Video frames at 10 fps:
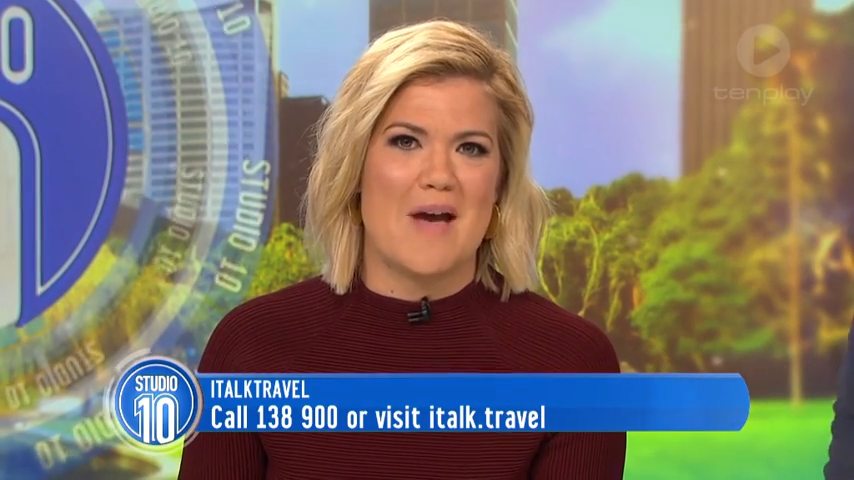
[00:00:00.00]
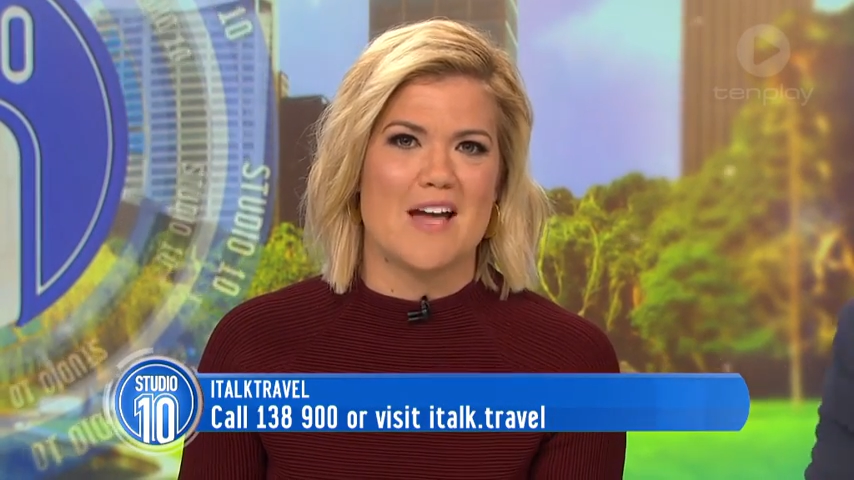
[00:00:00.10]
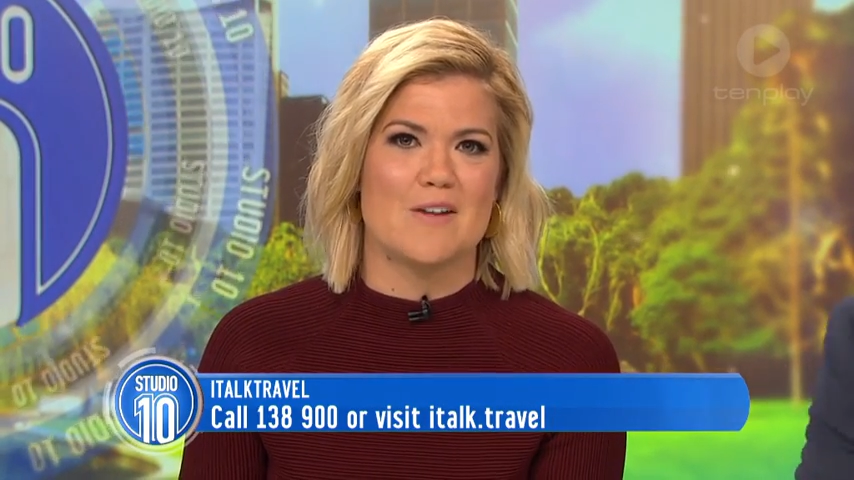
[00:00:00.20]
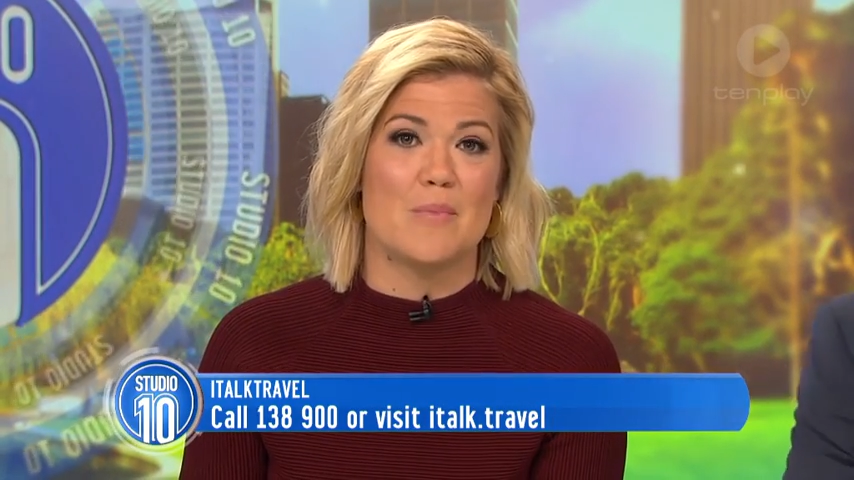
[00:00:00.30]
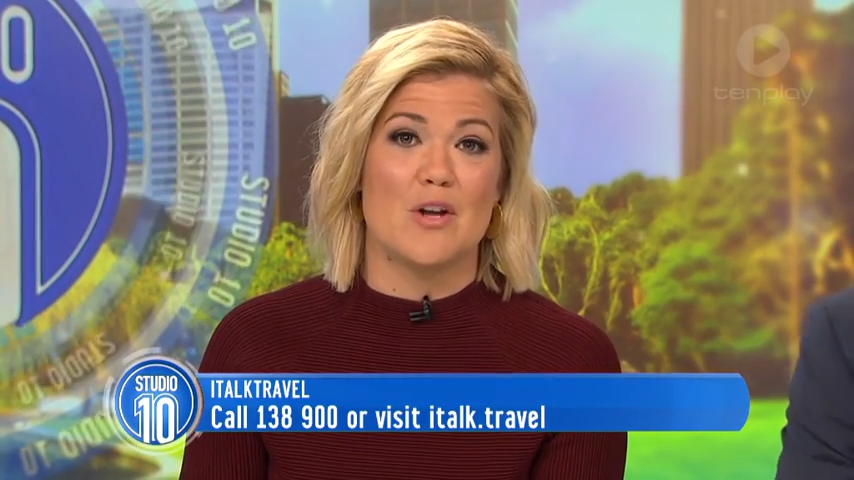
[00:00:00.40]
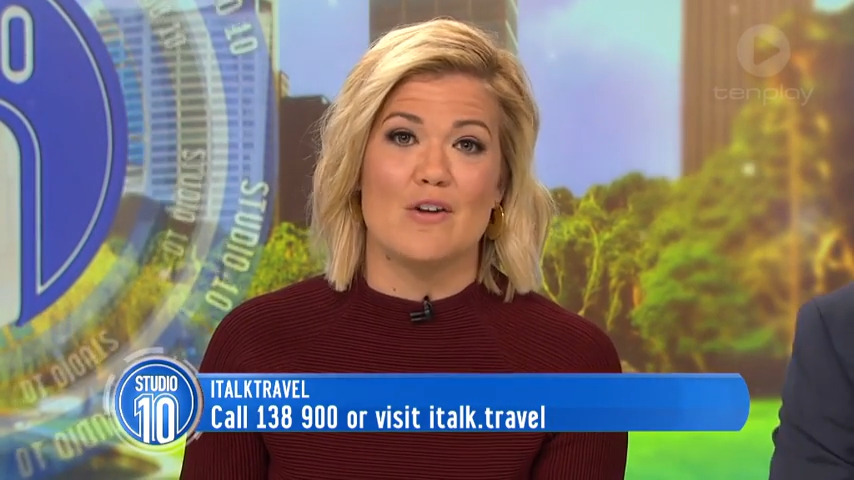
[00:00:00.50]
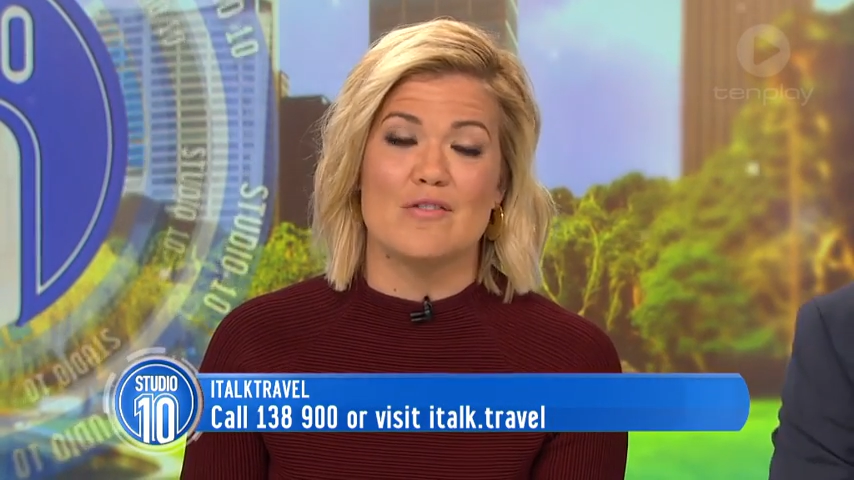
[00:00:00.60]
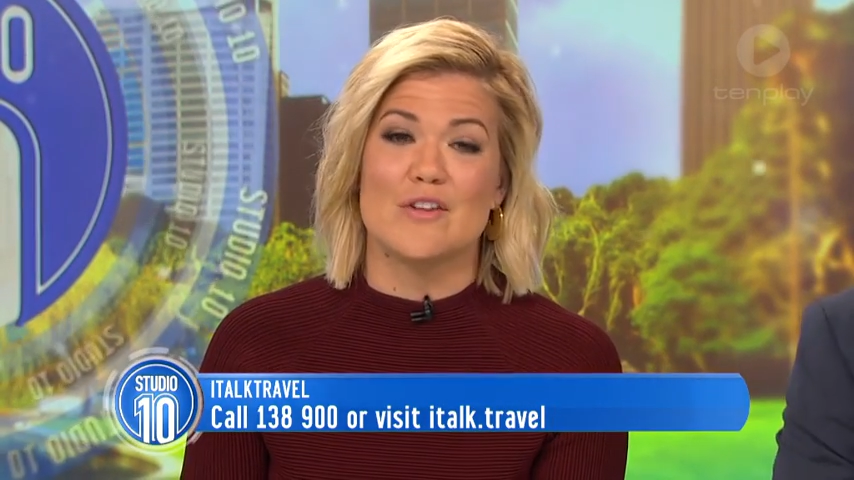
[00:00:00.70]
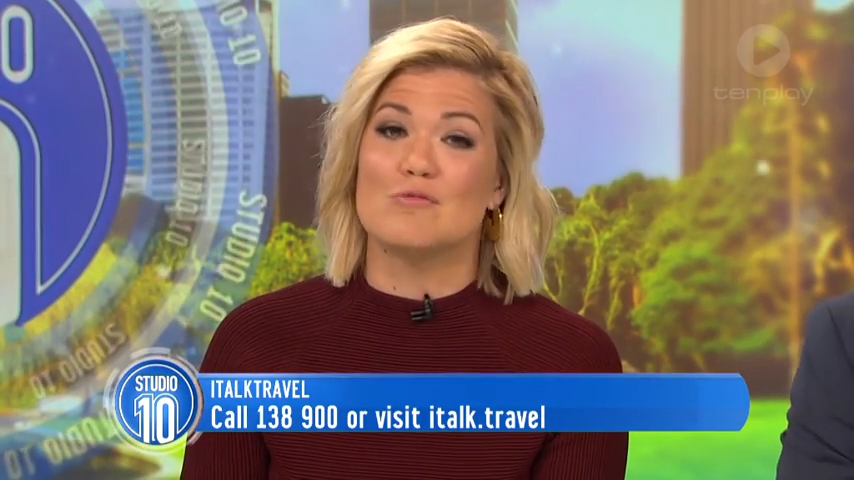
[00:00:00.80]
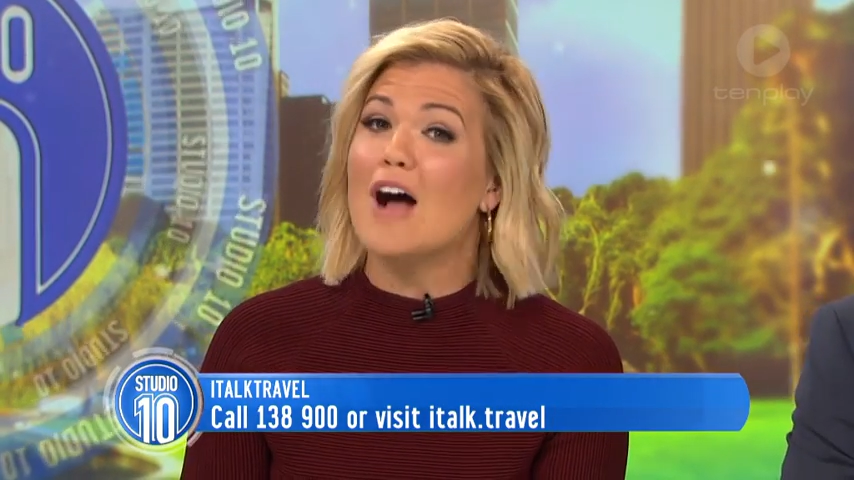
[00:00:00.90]
and
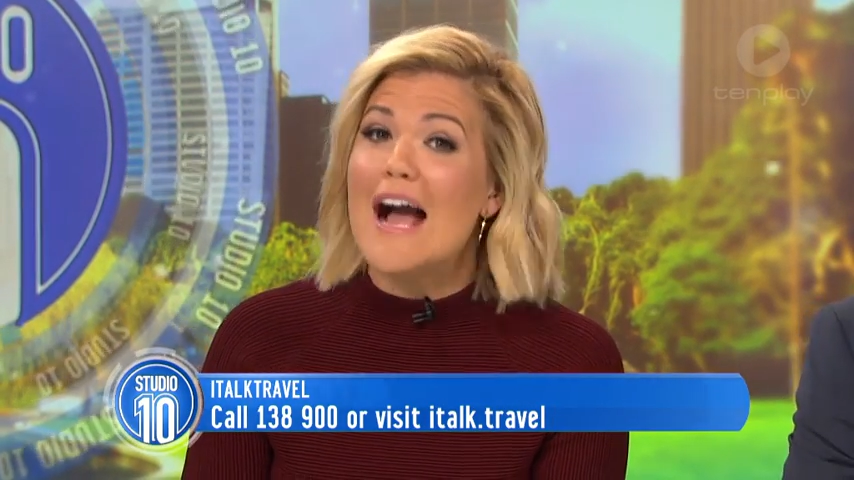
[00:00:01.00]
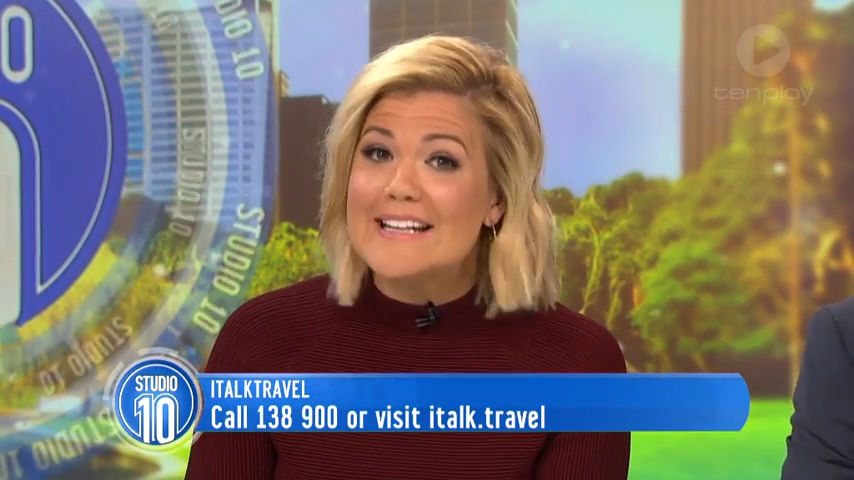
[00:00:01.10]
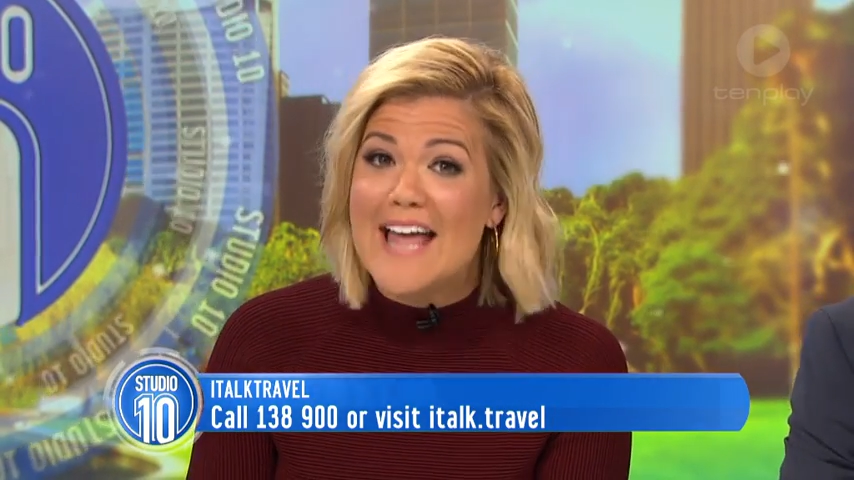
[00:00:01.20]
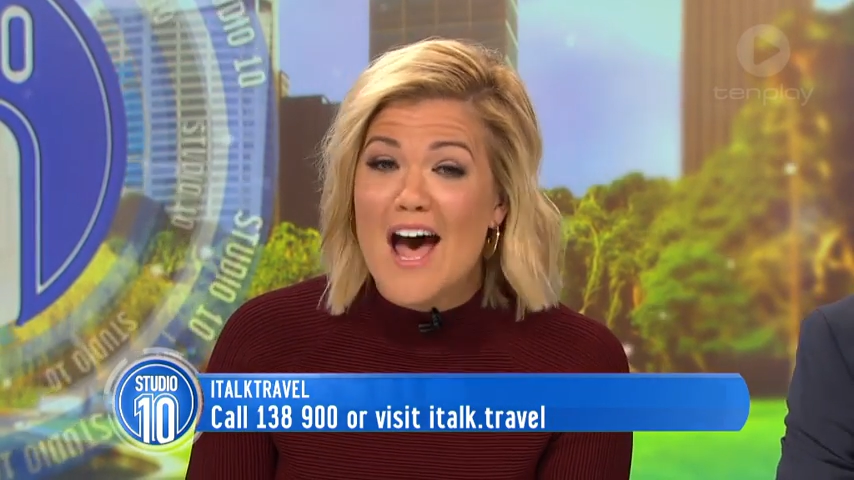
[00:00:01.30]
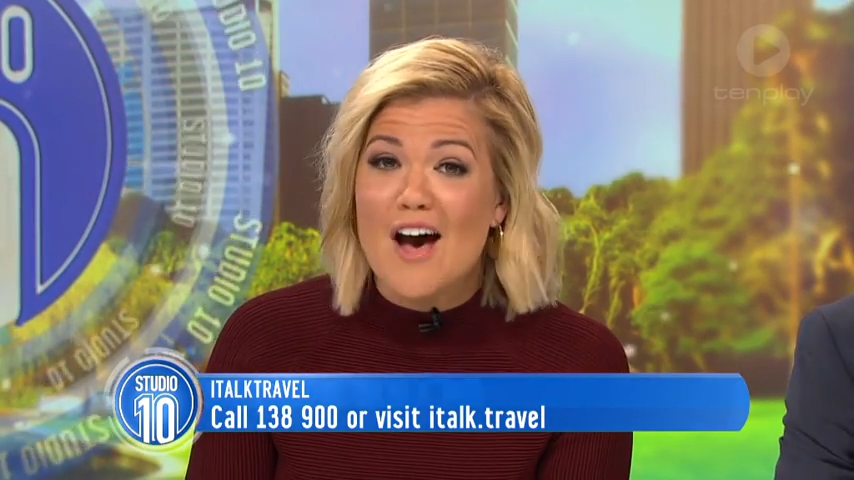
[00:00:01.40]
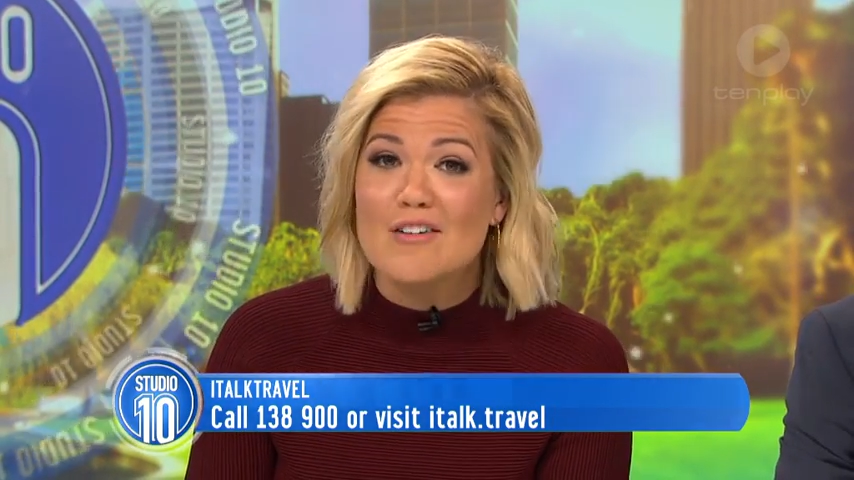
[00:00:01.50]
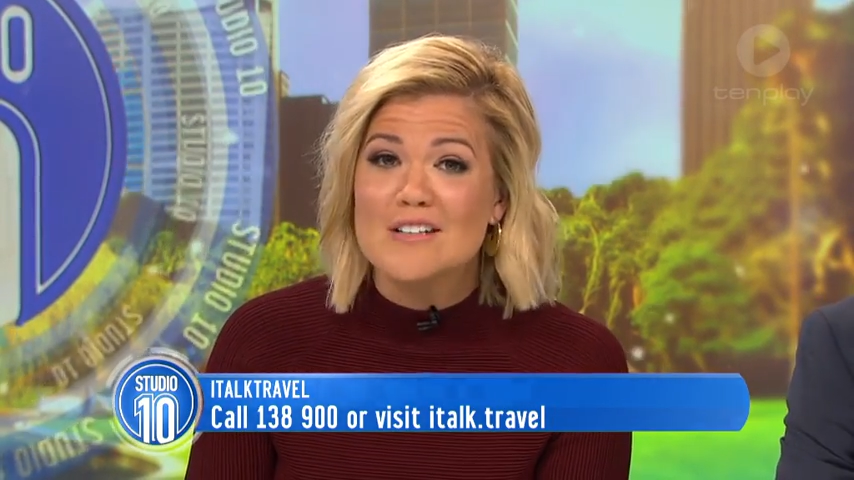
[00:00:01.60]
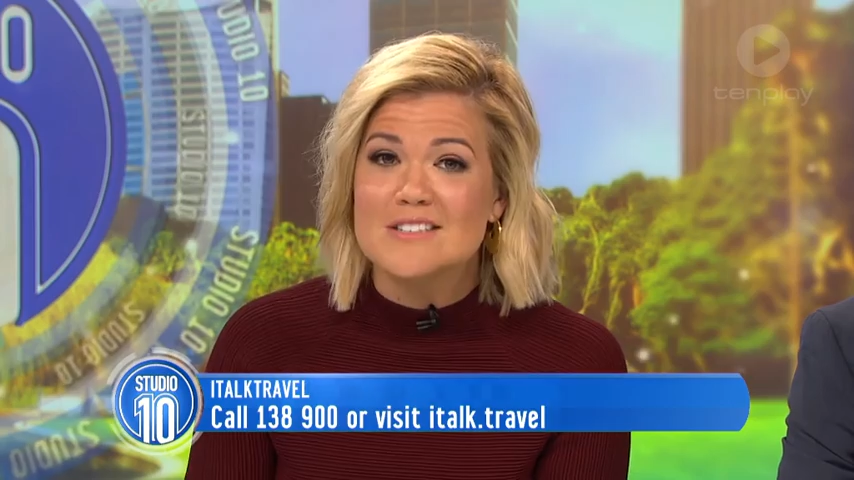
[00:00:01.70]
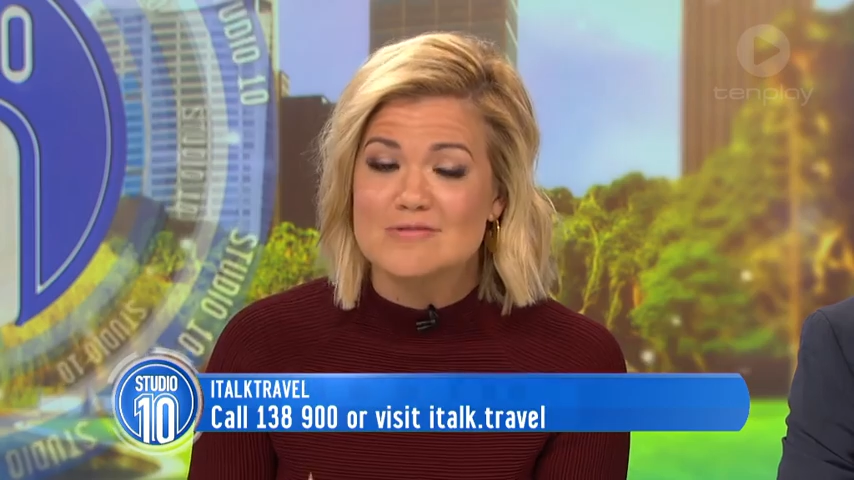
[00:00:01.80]
beyond than right now.